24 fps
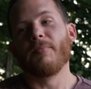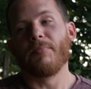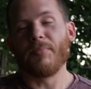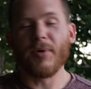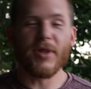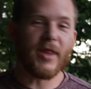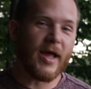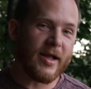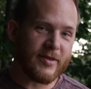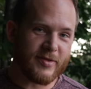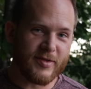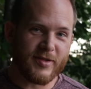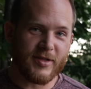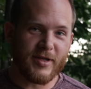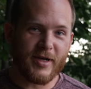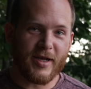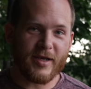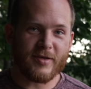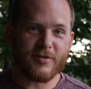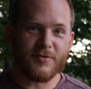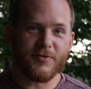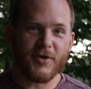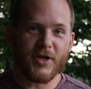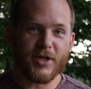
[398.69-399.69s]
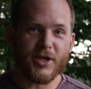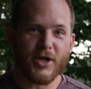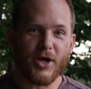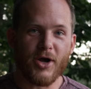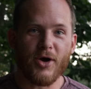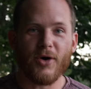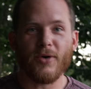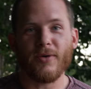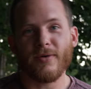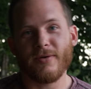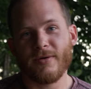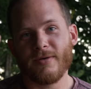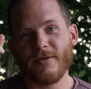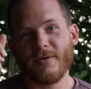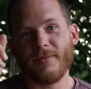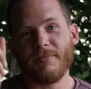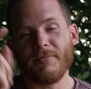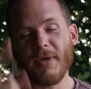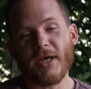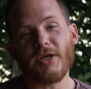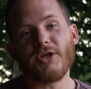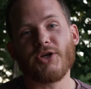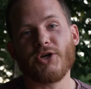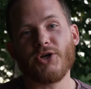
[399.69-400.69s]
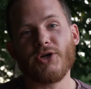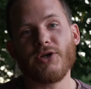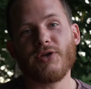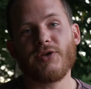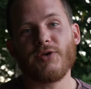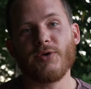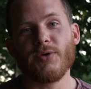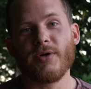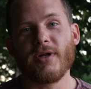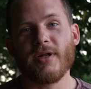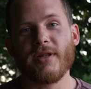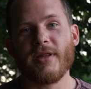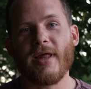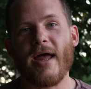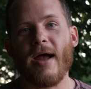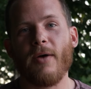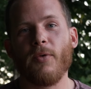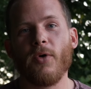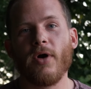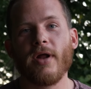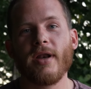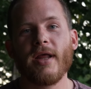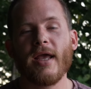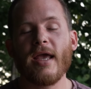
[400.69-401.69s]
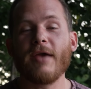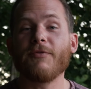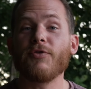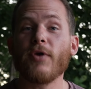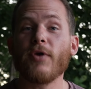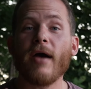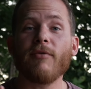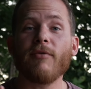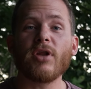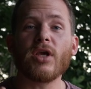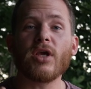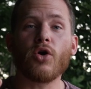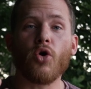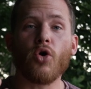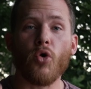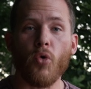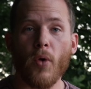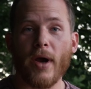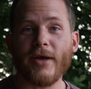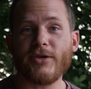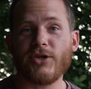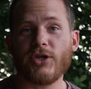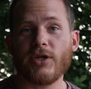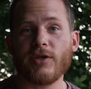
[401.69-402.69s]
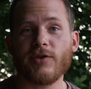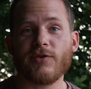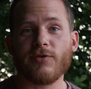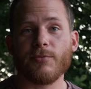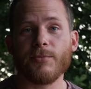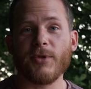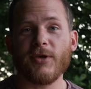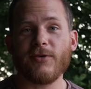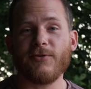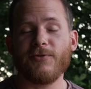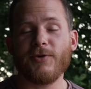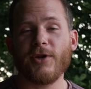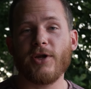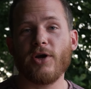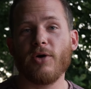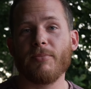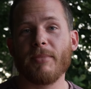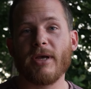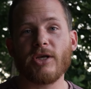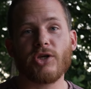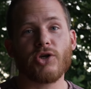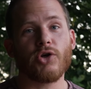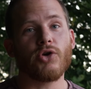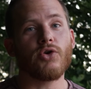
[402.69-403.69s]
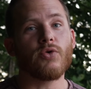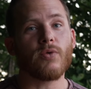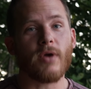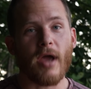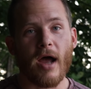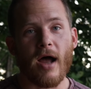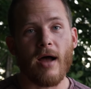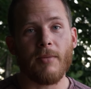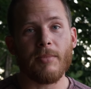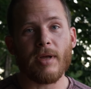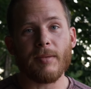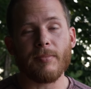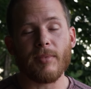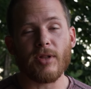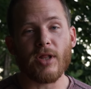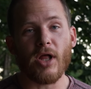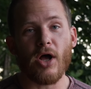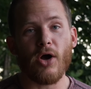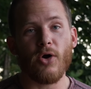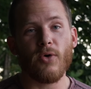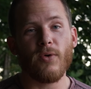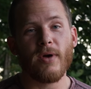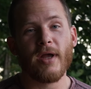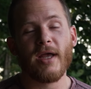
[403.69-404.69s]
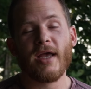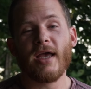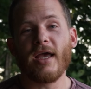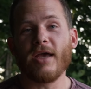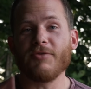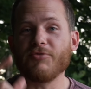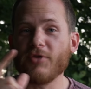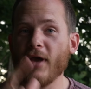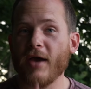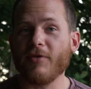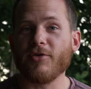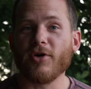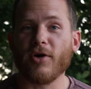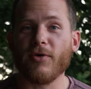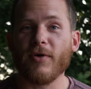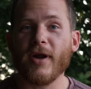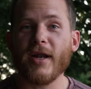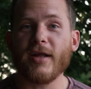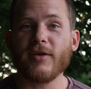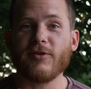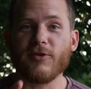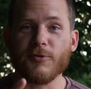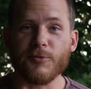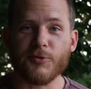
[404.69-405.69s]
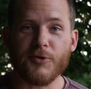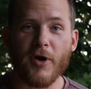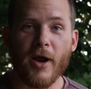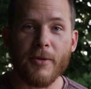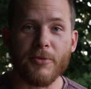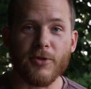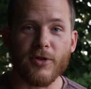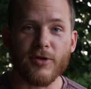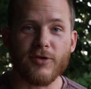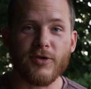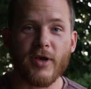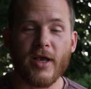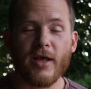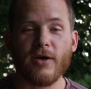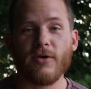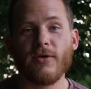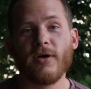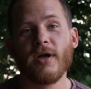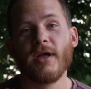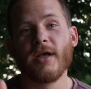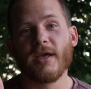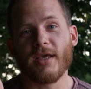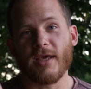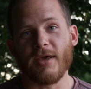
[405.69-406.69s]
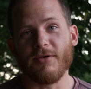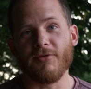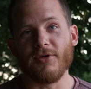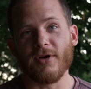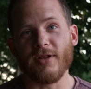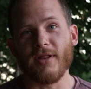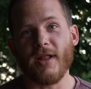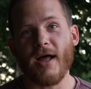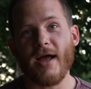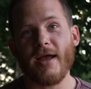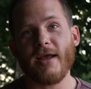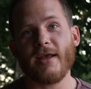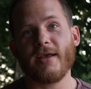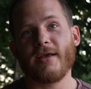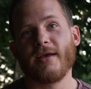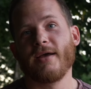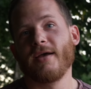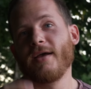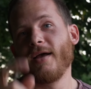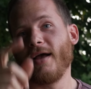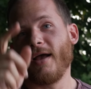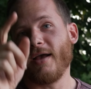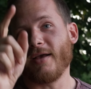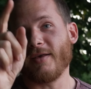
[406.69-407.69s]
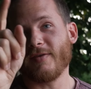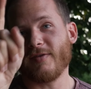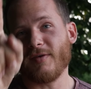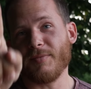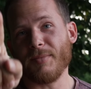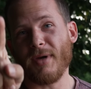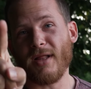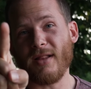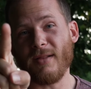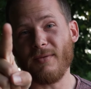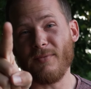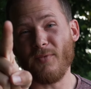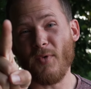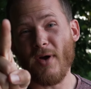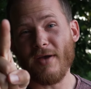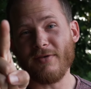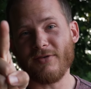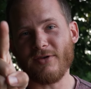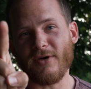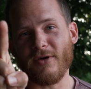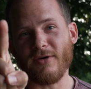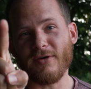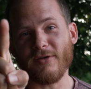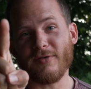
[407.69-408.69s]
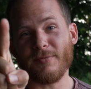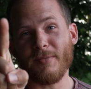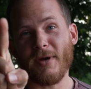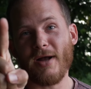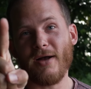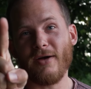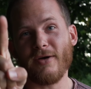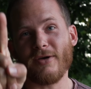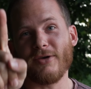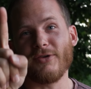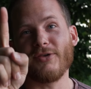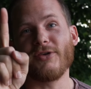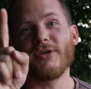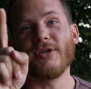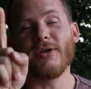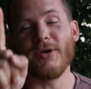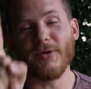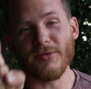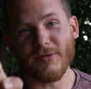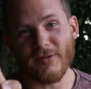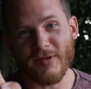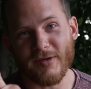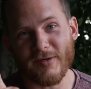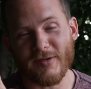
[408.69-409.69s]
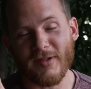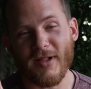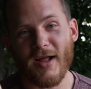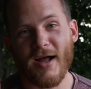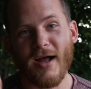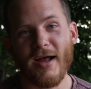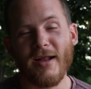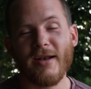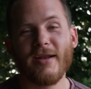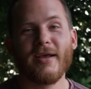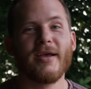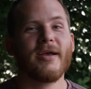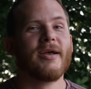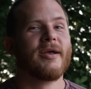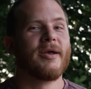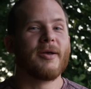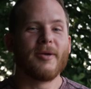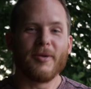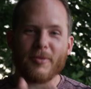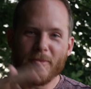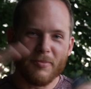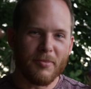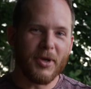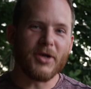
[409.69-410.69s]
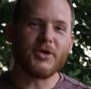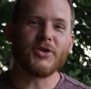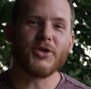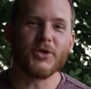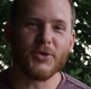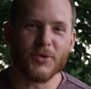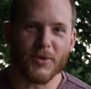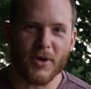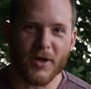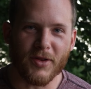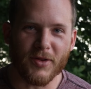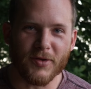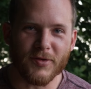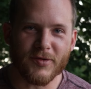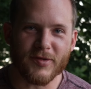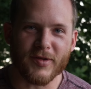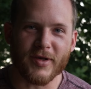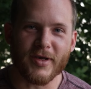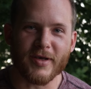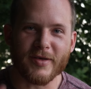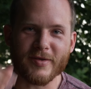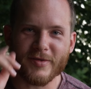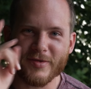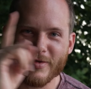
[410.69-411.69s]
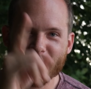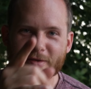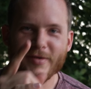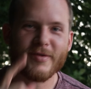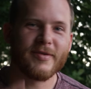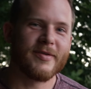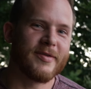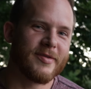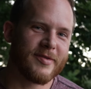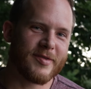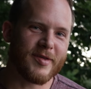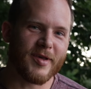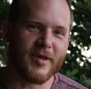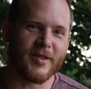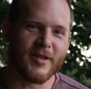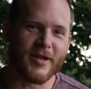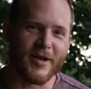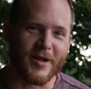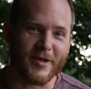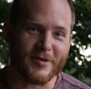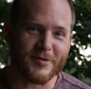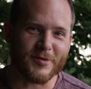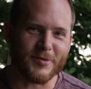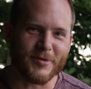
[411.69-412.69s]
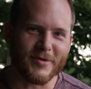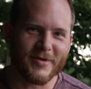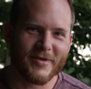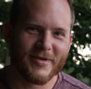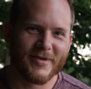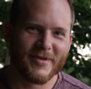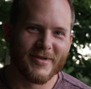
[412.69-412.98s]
but that's in the next video. Make sure you tune into that one. If you have any questions from this video, make sure you comment below. If you haven't already, subscribe to the channel, give it a like. I can see my wife starting to smile because she knows this line. Make sure you do all those things. See you in the next one.